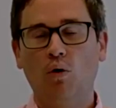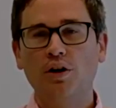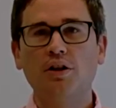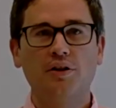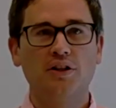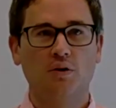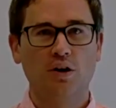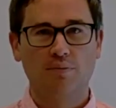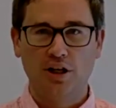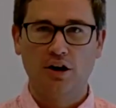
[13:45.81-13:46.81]
one of the things that
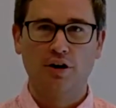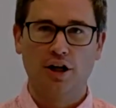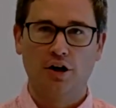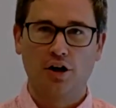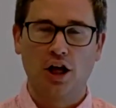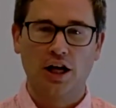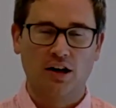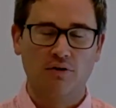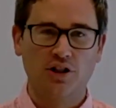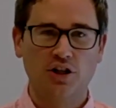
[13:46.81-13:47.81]
we have been hearing in our client
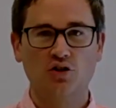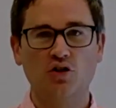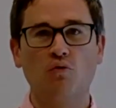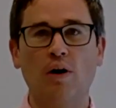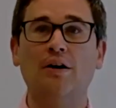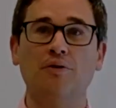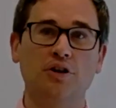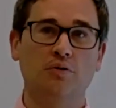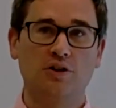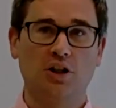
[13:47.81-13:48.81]
conversations around
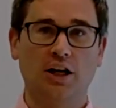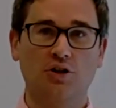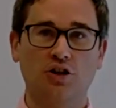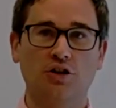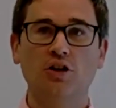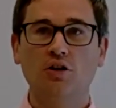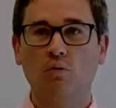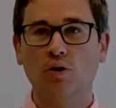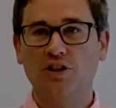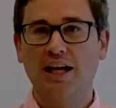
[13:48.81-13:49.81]
the US election
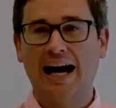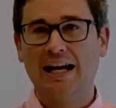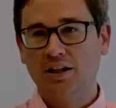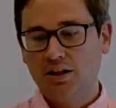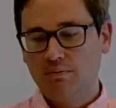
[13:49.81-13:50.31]
was that